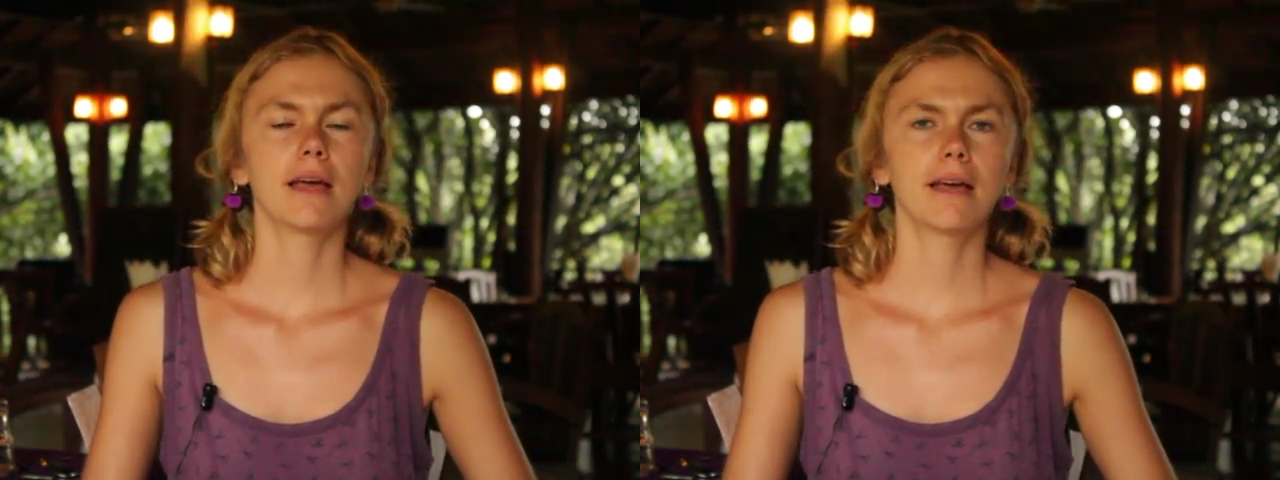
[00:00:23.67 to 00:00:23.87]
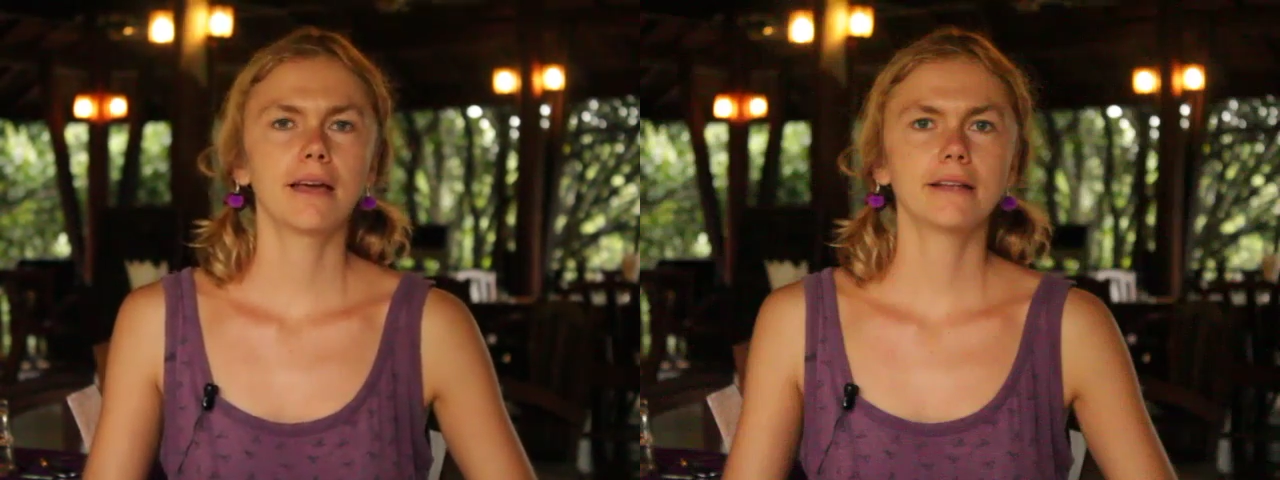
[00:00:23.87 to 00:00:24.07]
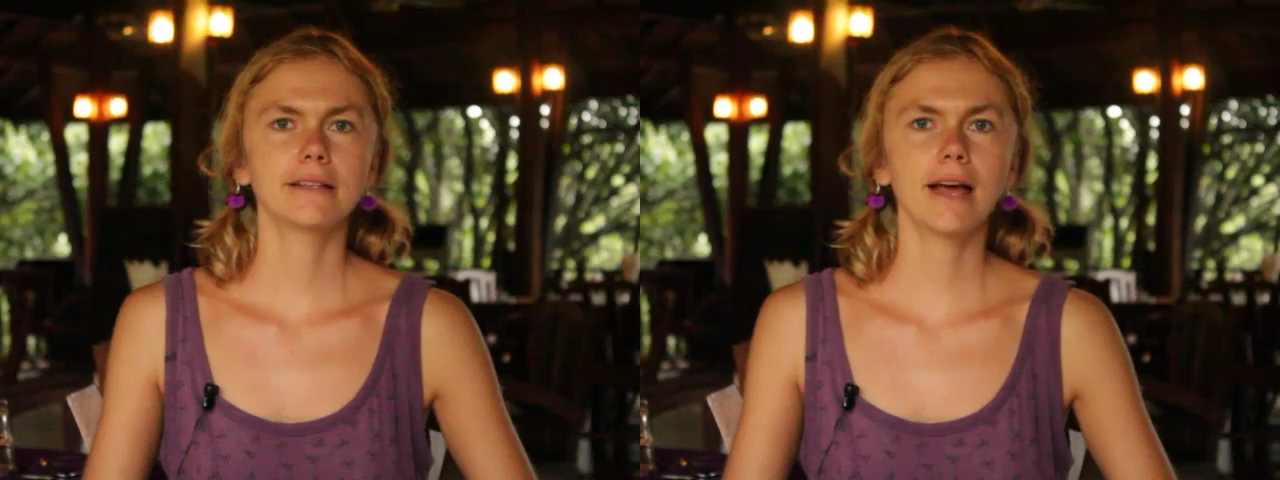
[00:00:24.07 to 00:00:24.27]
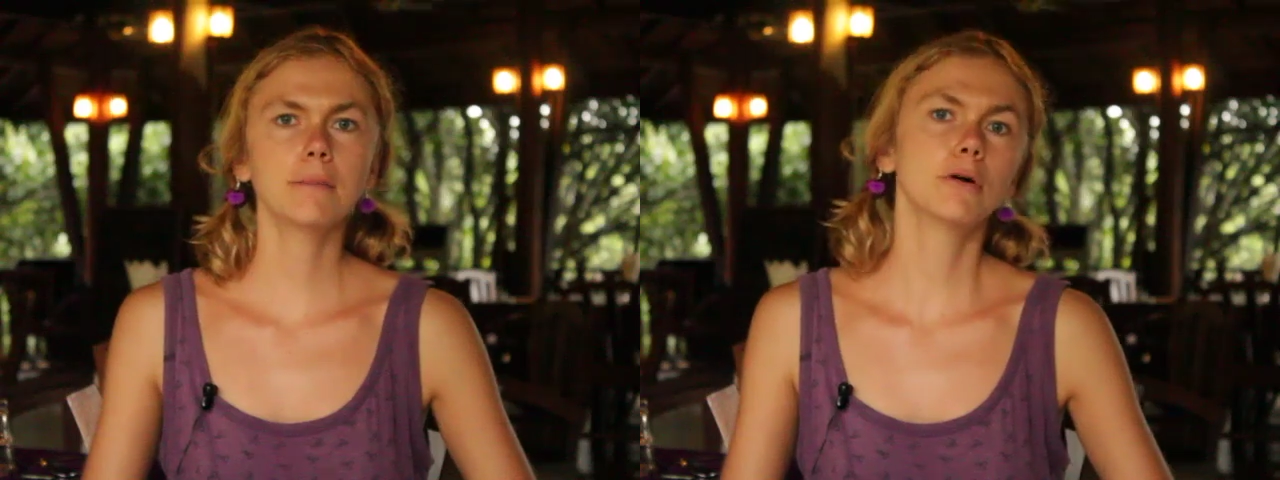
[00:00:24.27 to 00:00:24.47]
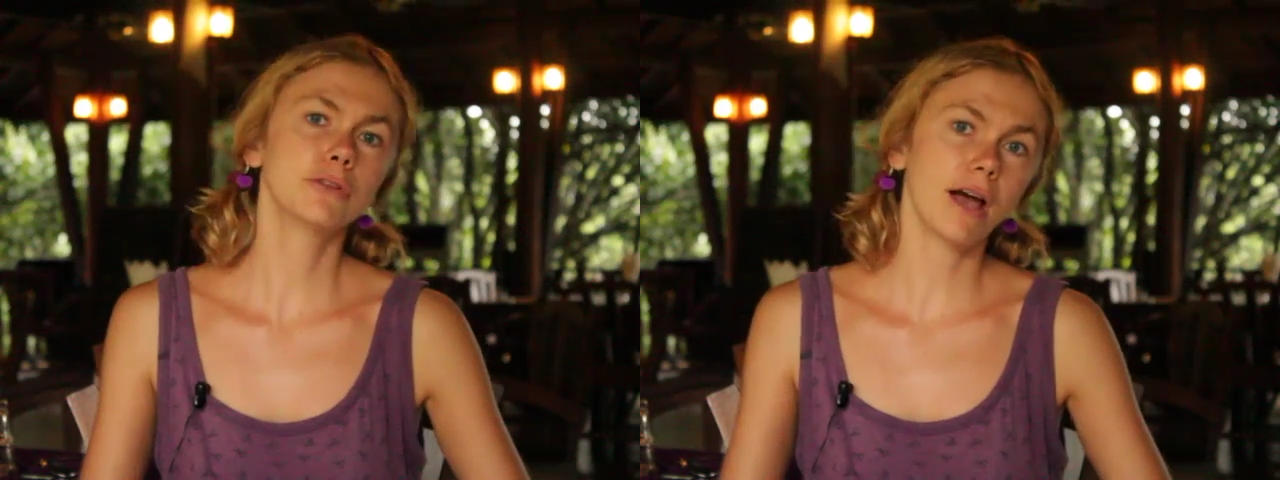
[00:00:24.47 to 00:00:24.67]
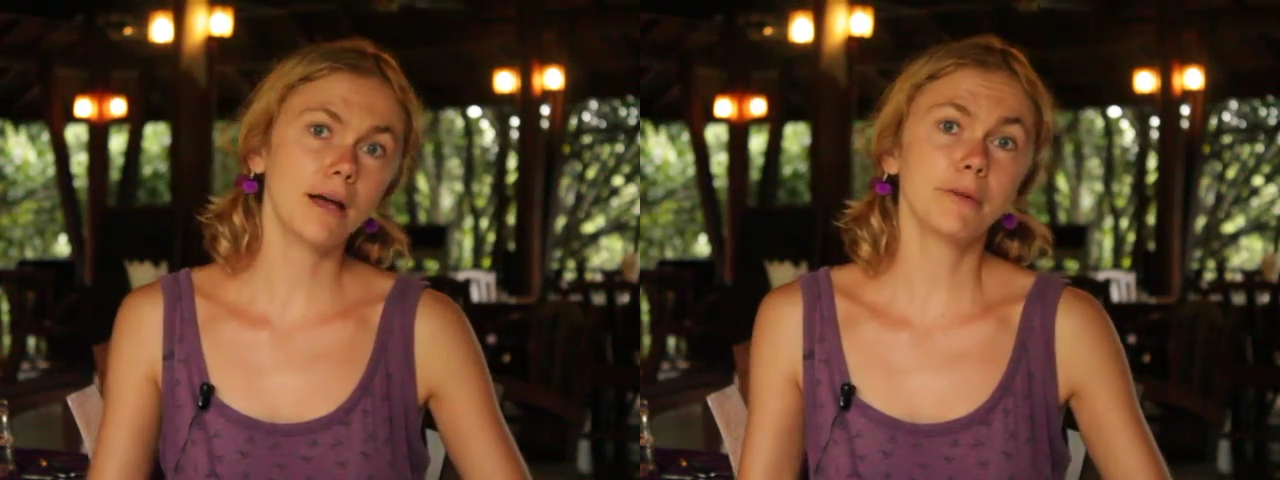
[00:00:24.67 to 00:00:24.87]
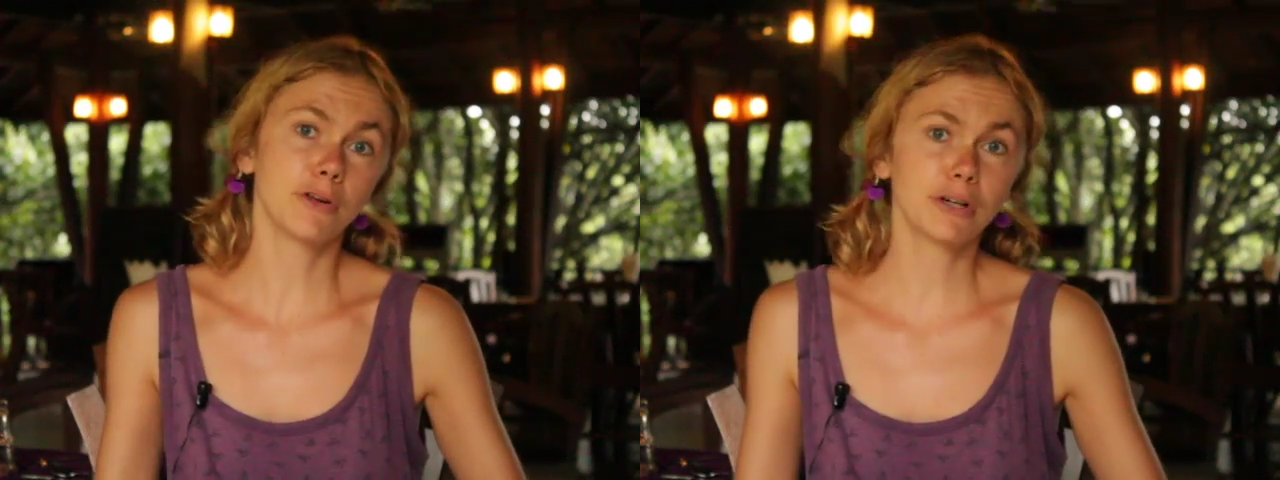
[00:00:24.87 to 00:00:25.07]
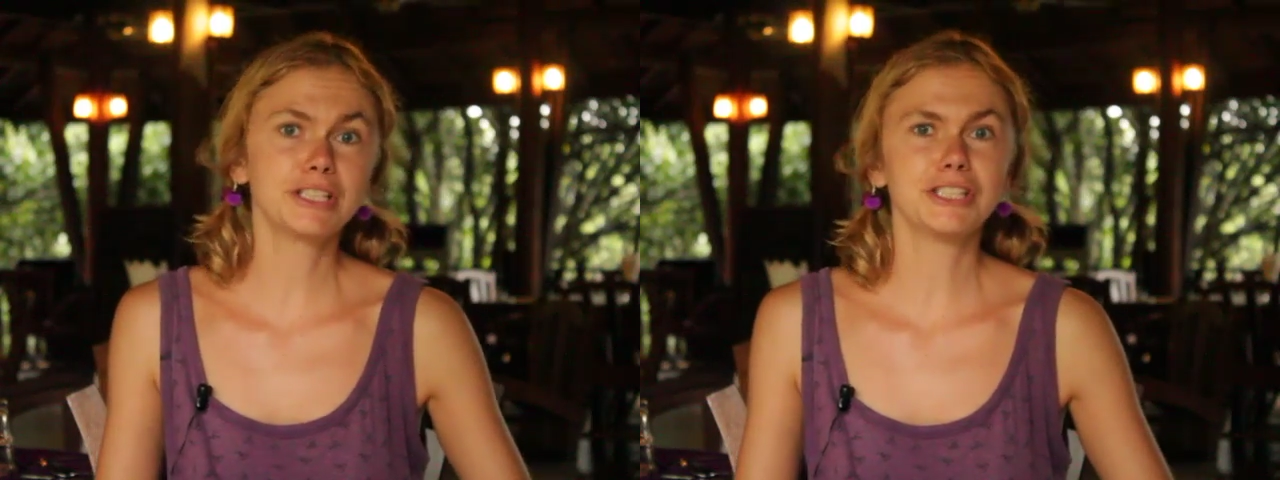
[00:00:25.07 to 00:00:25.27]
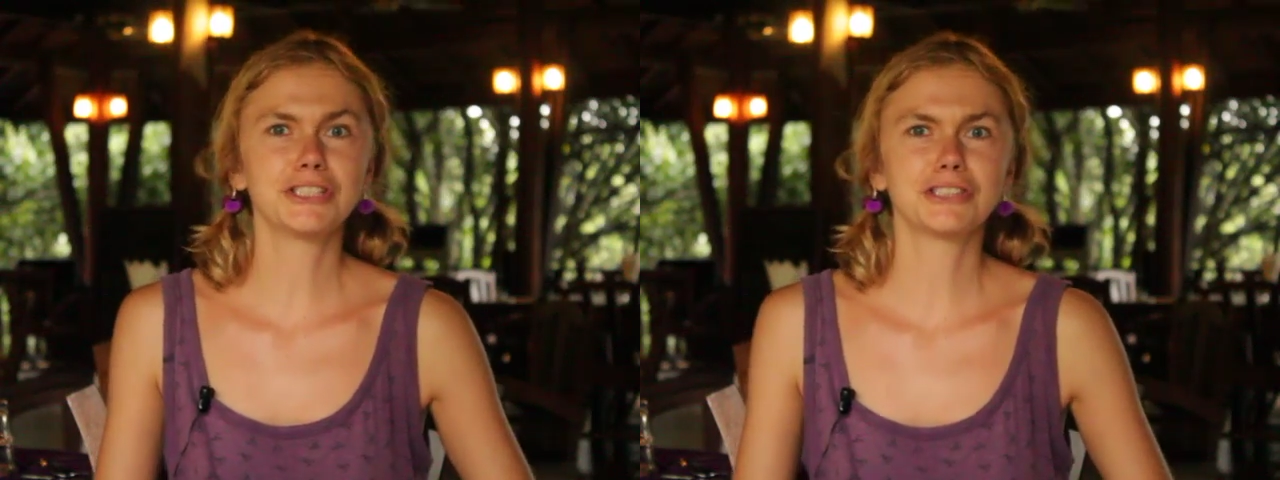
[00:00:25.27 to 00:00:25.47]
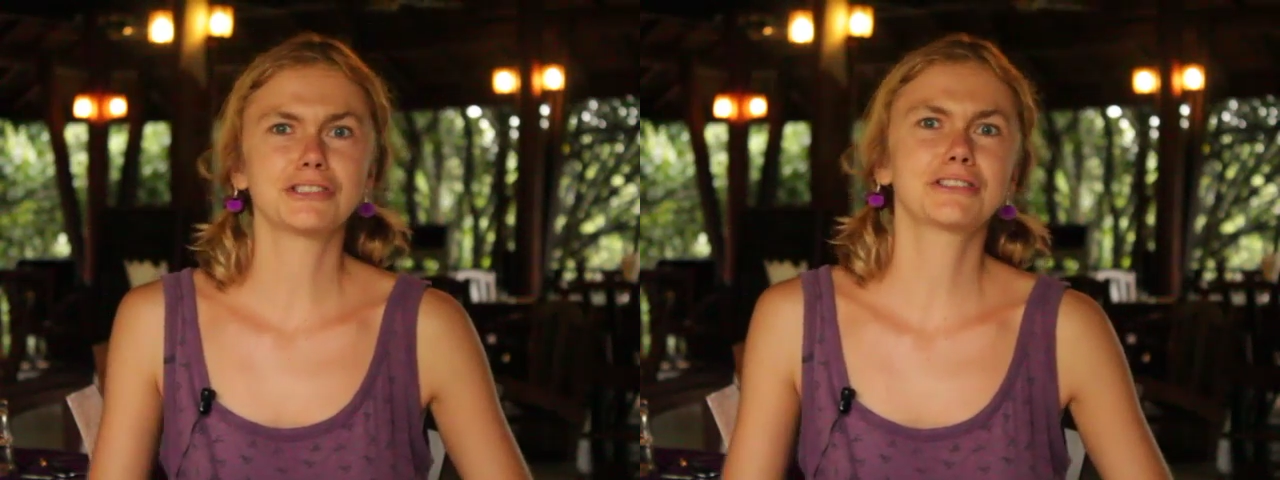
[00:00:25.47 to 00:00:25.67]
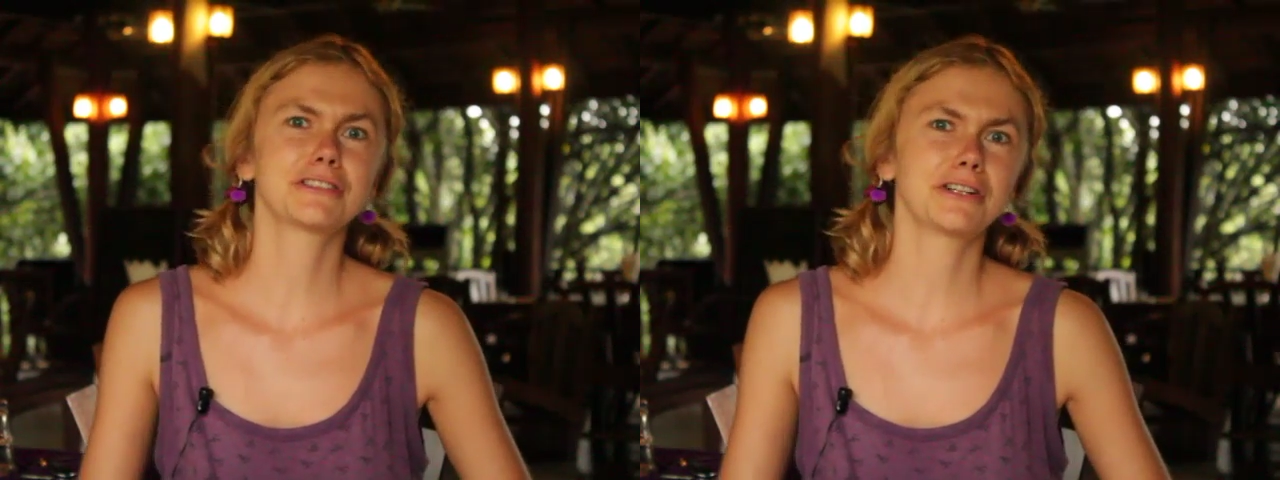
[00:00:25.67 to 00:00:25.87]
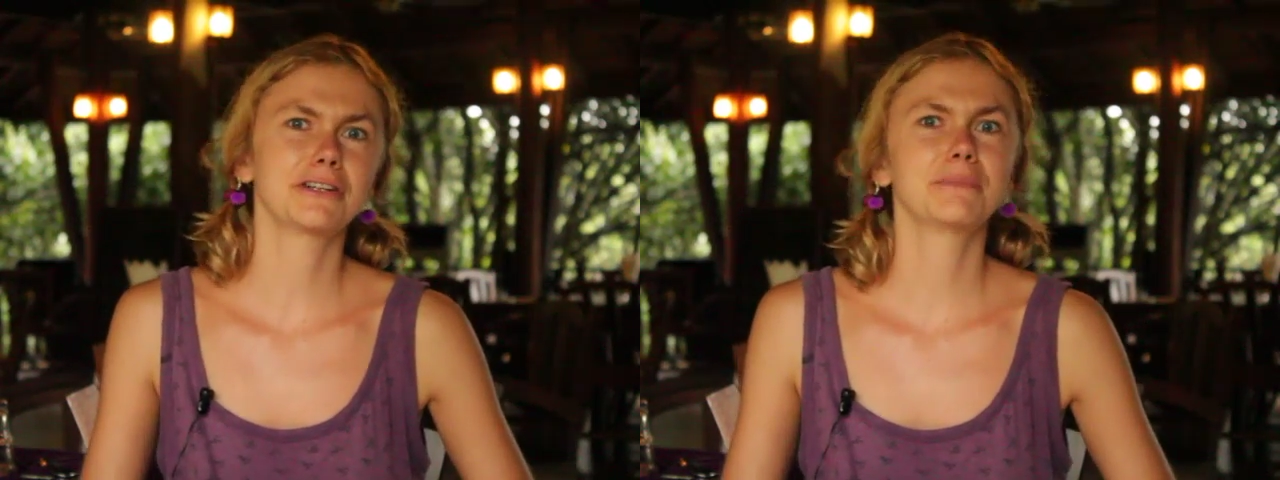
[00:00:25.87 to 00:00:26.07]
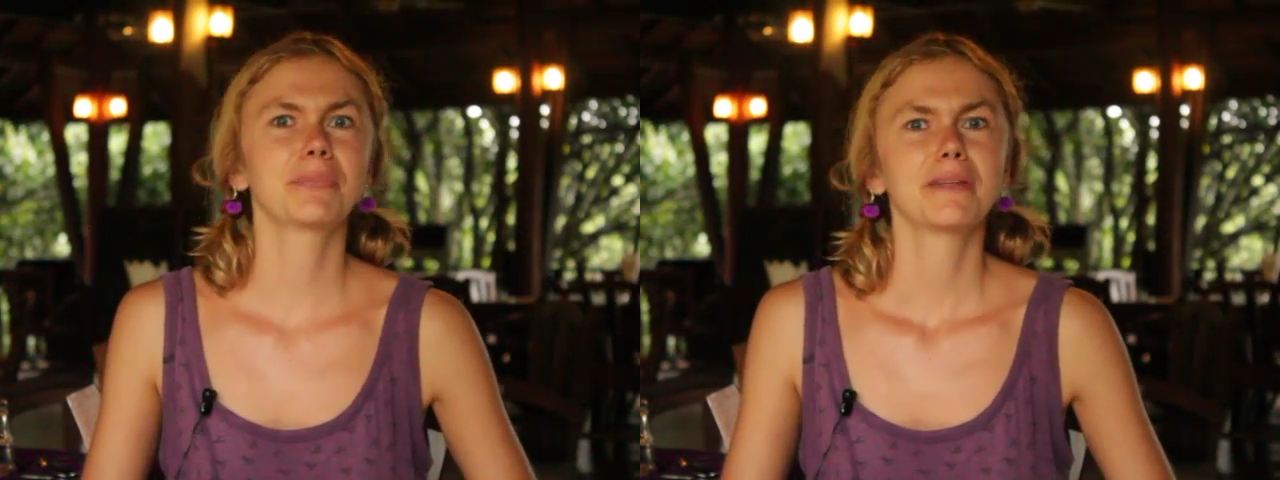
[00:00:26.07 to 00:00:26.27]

And yeah, I'm a, I'm a yoga teacher, so